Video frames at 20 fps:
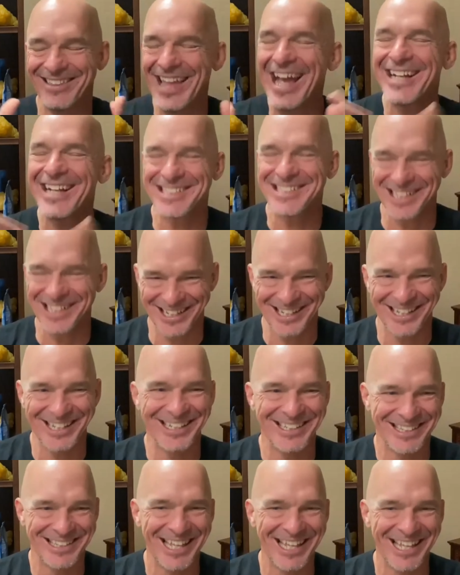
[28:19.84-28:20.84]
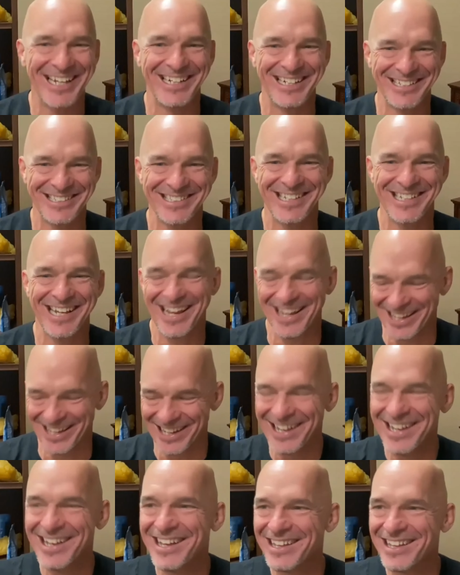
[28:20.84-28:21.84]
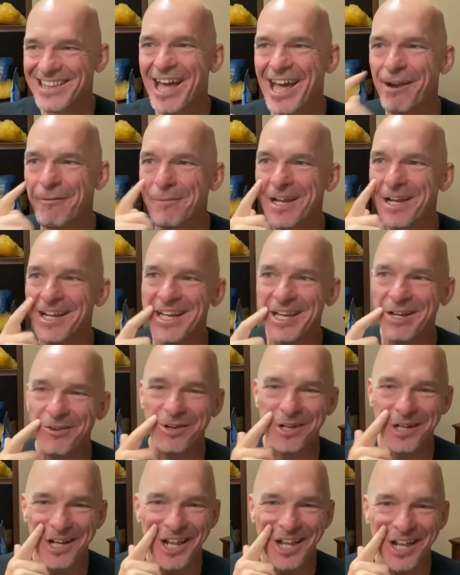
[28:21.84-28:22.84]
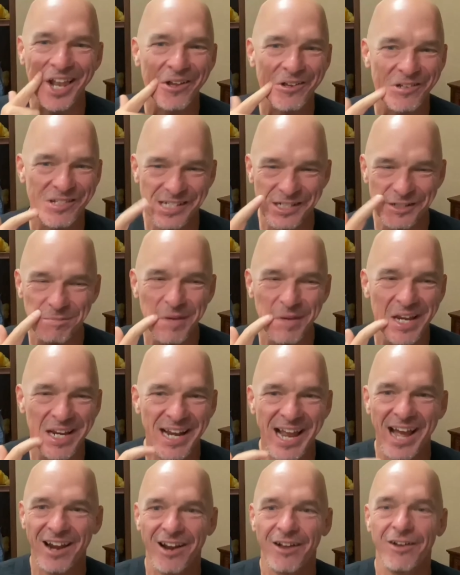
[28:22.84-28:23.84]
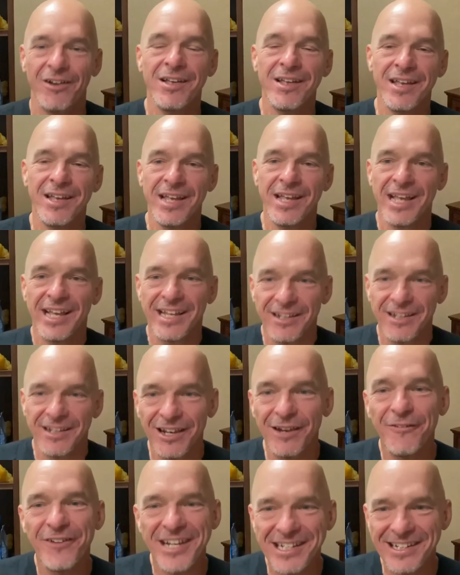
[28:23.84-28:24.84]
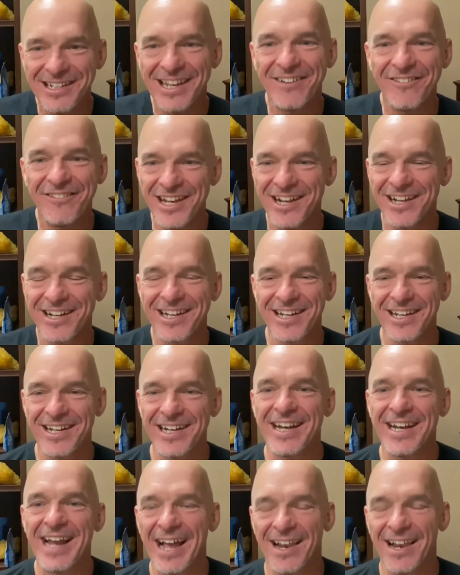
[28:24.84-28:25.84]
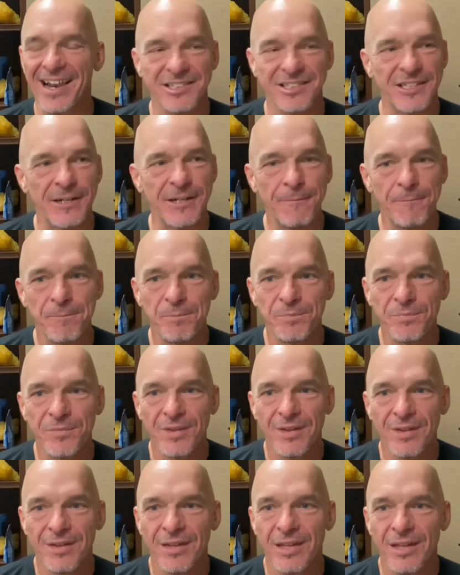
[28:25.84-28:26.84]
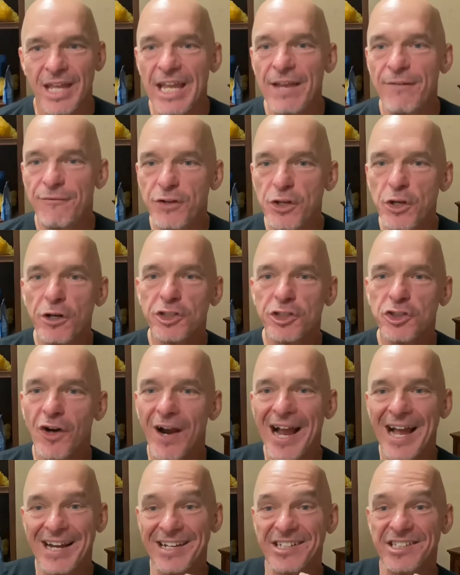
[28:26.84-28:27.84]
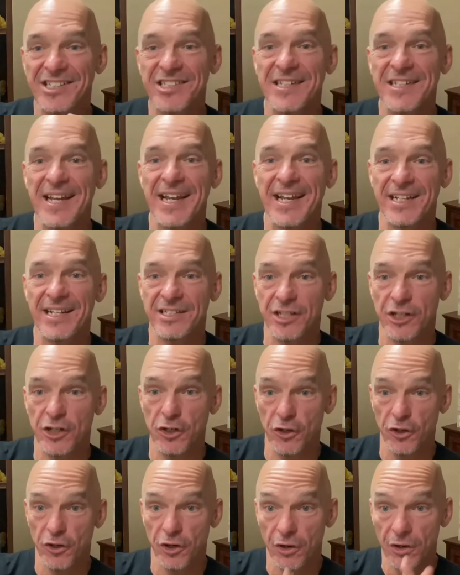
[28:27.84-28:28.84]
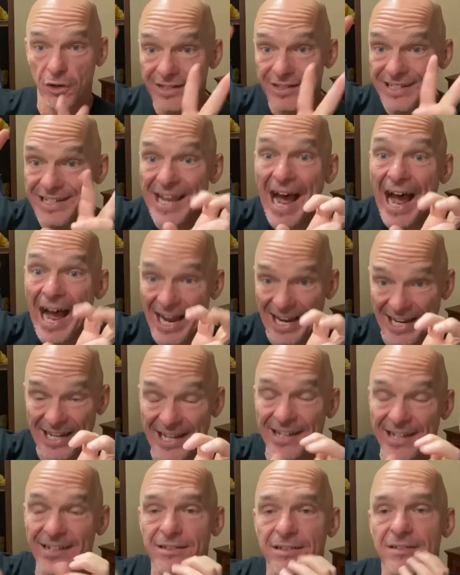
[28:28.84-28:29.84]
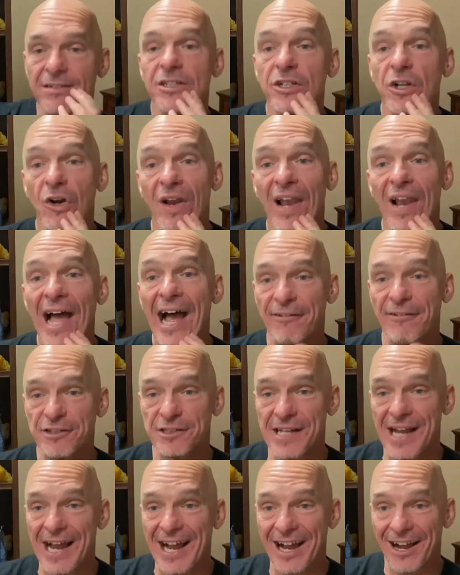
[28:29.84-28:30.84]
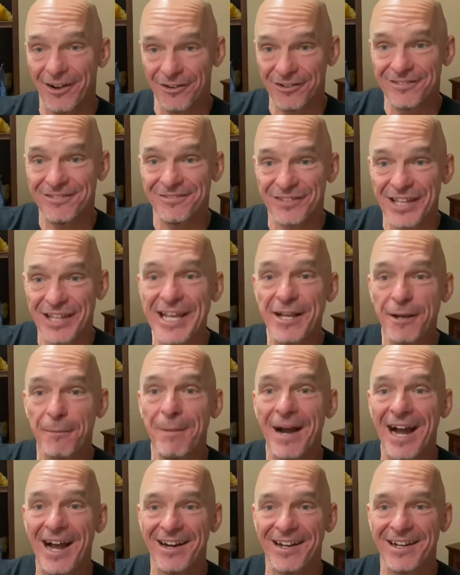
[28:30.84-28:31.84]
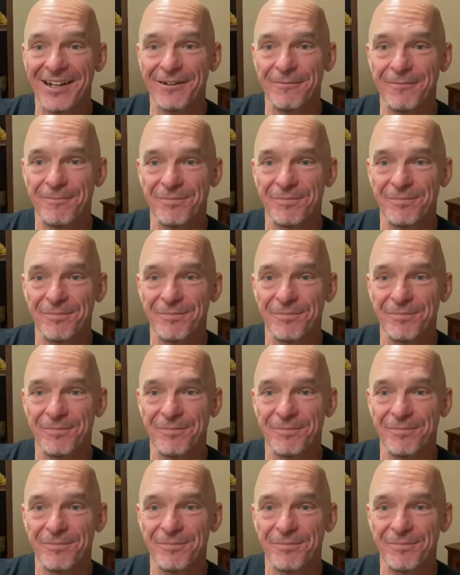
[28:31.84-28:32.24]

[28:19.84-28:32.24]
That's a good thing to say. That'll be a good one to close this meeting out of. Let me give you a good analogy. If you're trying to stick to your diet, your lifestyle, think about it.